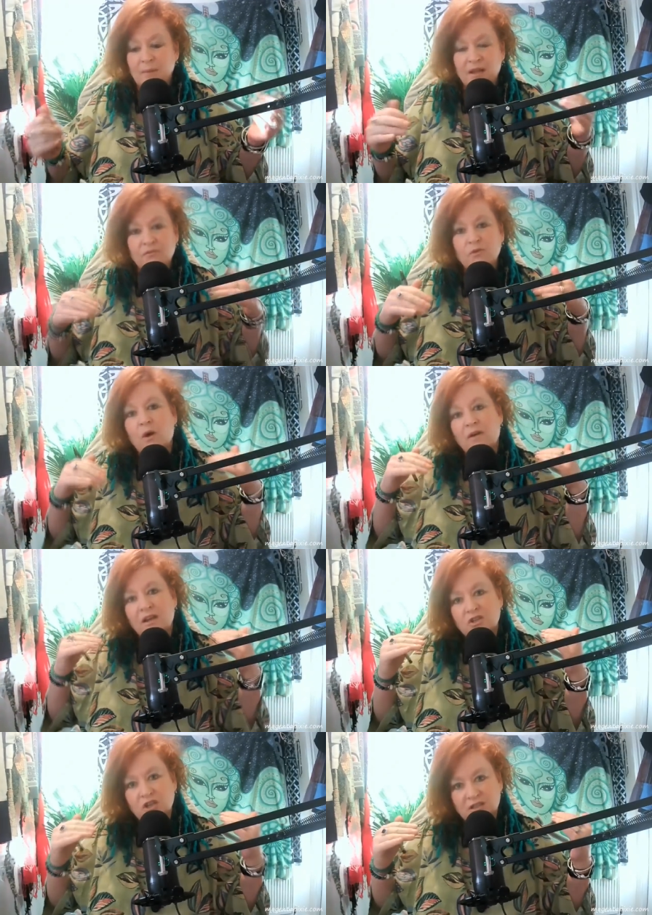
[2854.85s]
But if you are
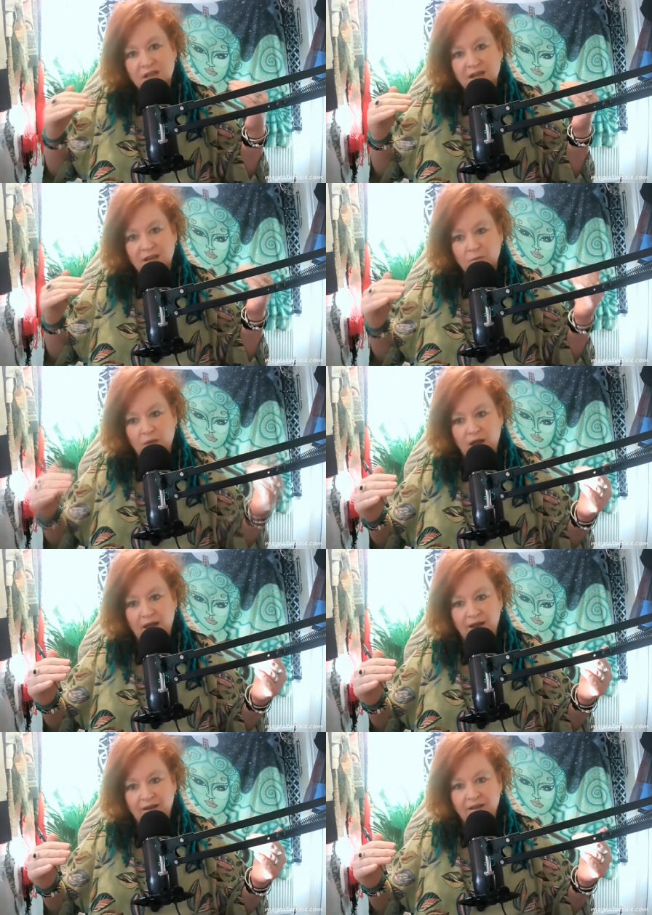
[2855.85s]
energetically
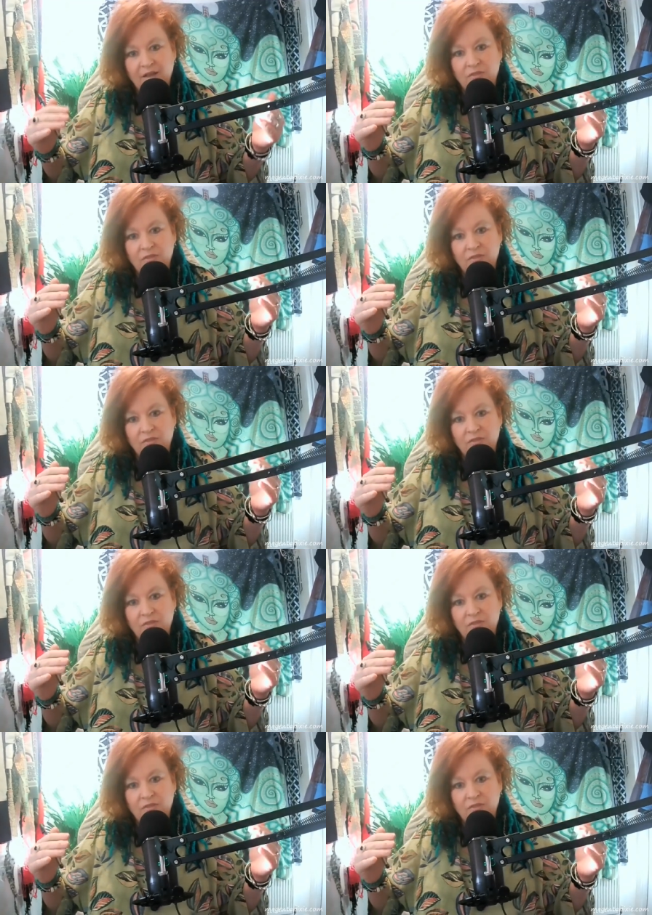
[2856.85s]
aware,